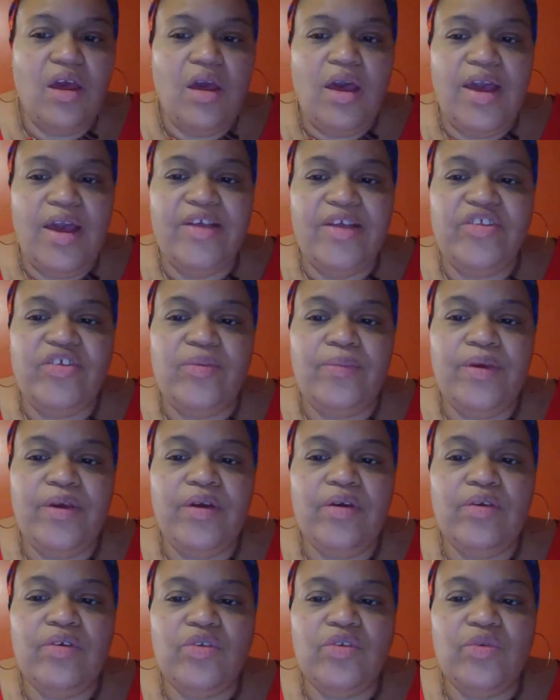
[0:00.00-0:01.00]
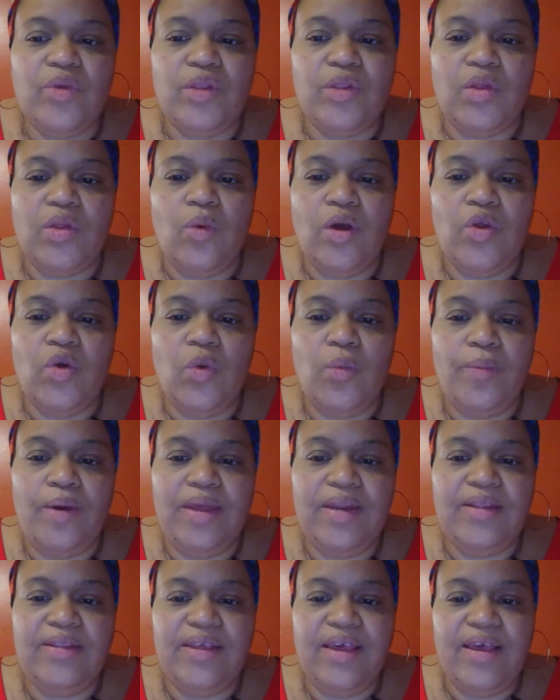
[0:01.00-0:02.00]
intermingles with the one who
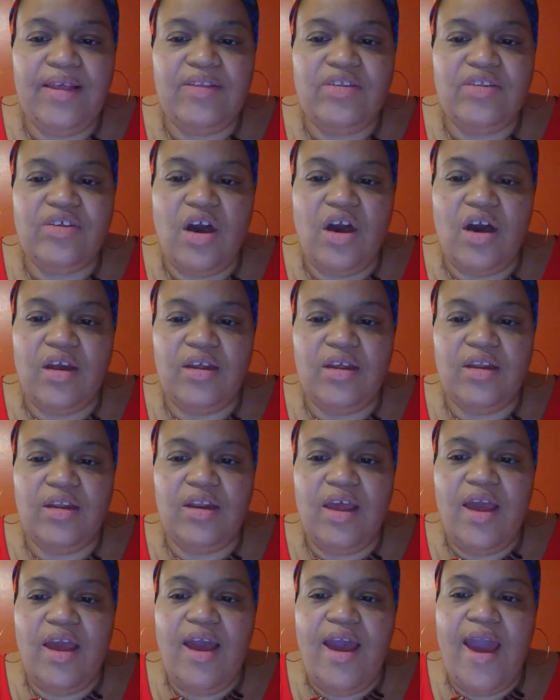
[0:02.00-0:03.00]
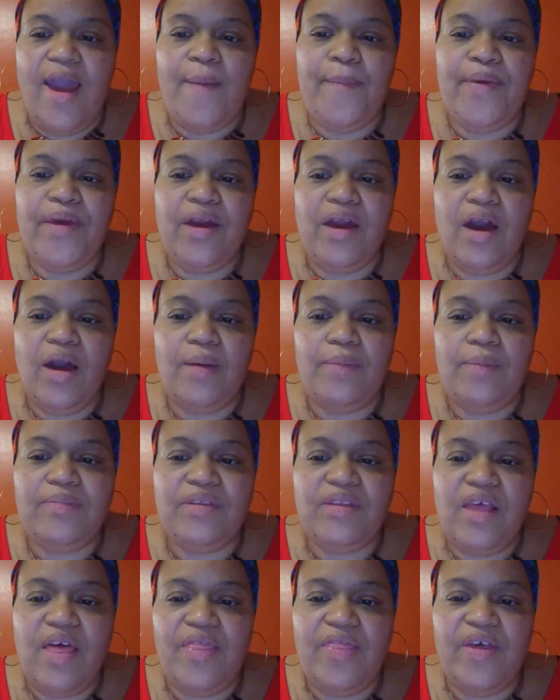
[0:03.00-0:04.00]
meditates on it and
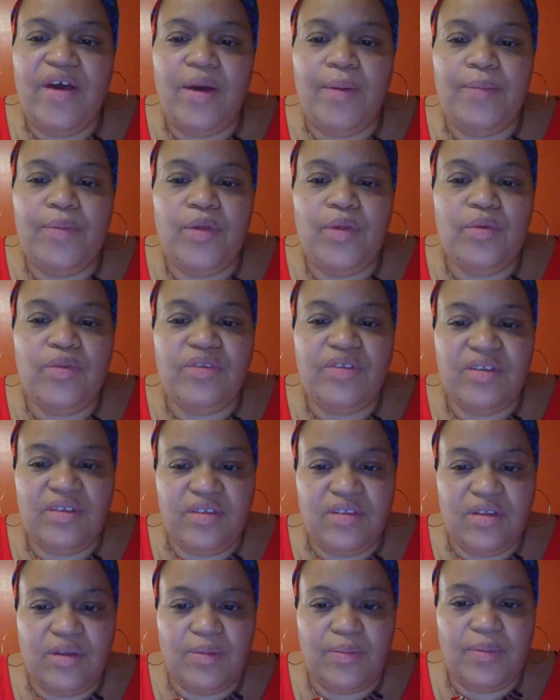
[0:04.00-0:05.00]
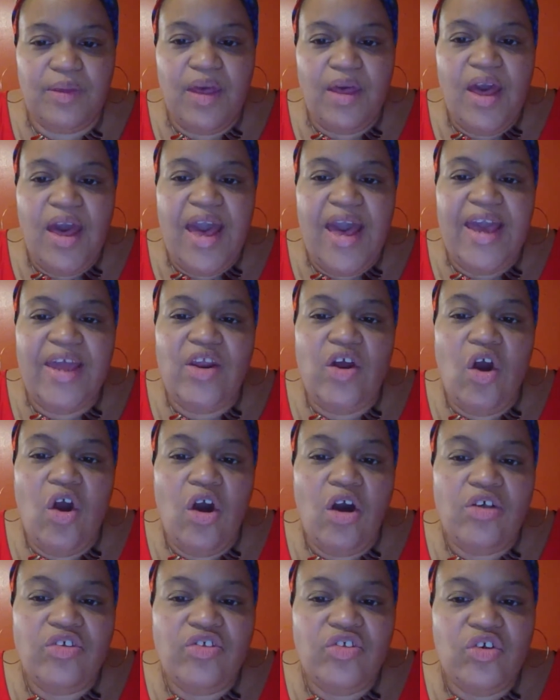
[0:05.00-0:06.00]
becomes the immune system, and
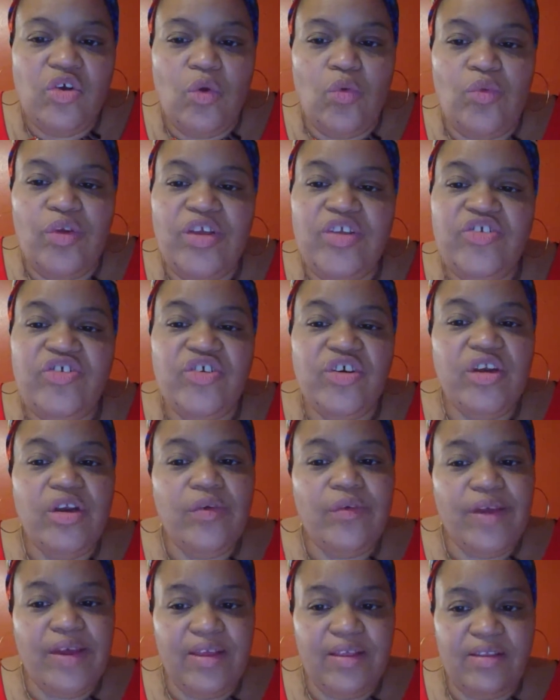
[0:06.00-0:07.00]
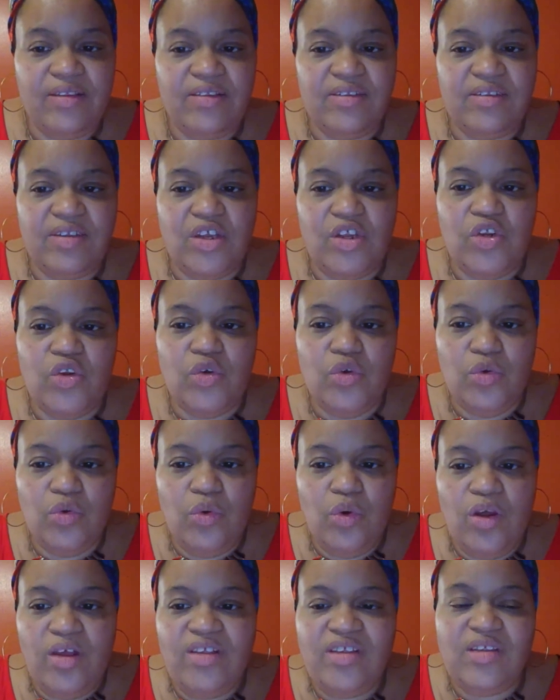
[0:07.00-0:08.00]
also regenerates
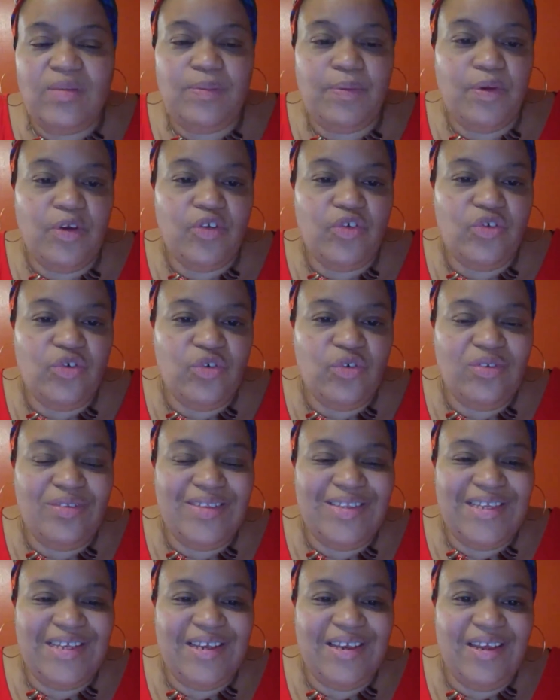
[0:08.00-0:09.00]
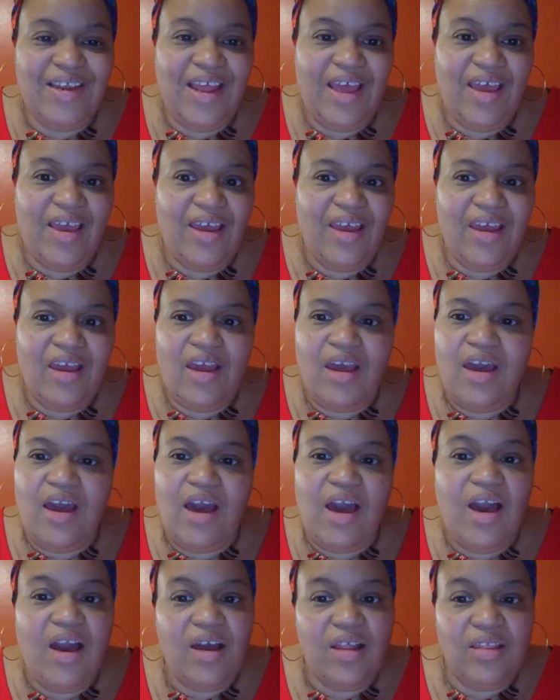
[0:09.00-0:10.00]
new spiritual DNA.
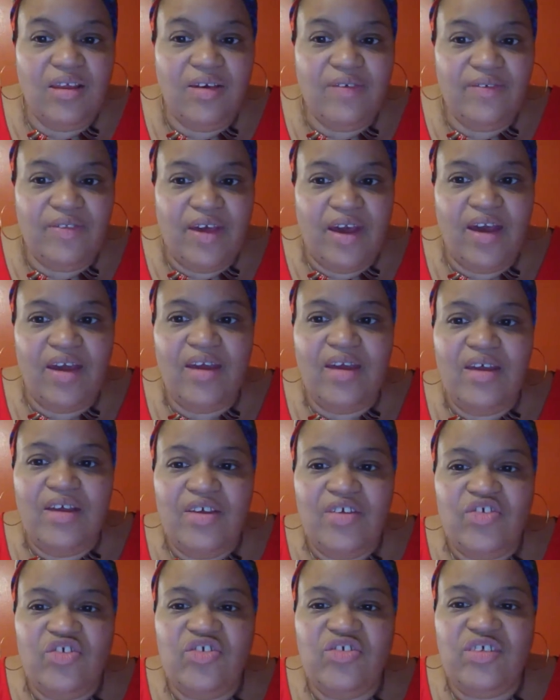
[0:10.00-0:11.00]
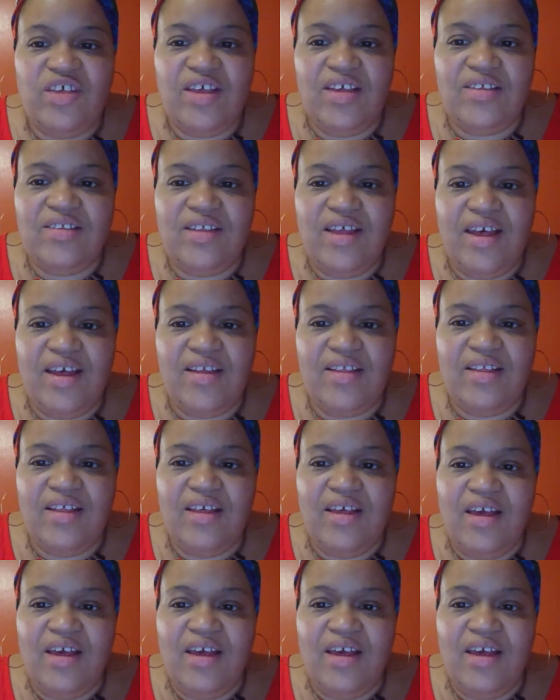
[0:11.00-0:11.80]
I love that. She says that